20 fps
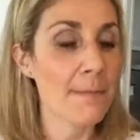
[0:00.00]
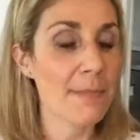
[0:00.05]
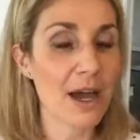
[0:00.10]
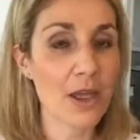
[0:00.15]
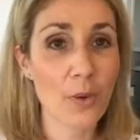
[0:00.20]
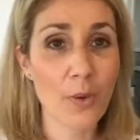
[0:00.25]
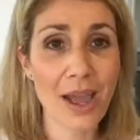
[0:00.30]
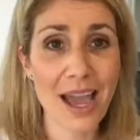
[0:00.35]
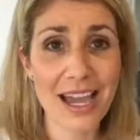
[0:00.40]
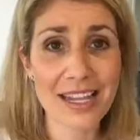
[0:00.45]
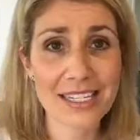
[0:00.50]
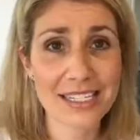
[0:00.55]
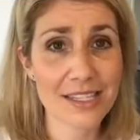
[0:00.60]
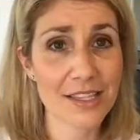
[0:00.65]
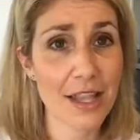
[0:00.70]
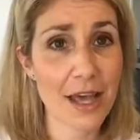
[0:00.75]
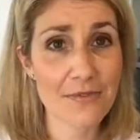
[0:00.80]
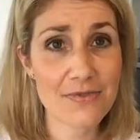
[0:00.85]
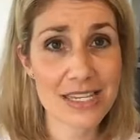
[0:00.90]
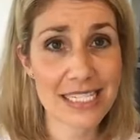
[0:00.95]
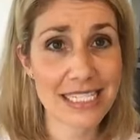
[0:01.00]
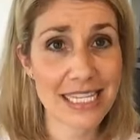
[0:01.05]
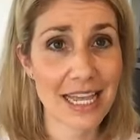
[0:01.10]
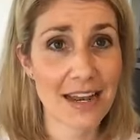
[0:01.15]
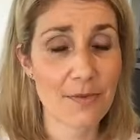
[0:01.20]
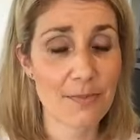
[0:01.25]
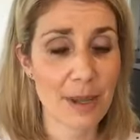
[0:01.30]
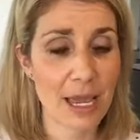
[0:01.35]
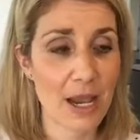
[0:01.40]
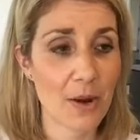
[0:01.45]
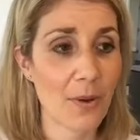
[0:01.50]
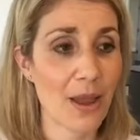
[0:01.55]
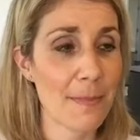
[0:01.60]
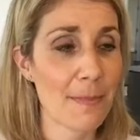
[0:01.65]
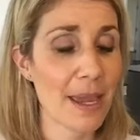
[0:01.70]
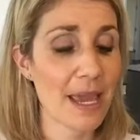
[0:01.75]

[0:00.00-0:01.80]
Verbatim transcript: By the way, I just love the scent of PanAway.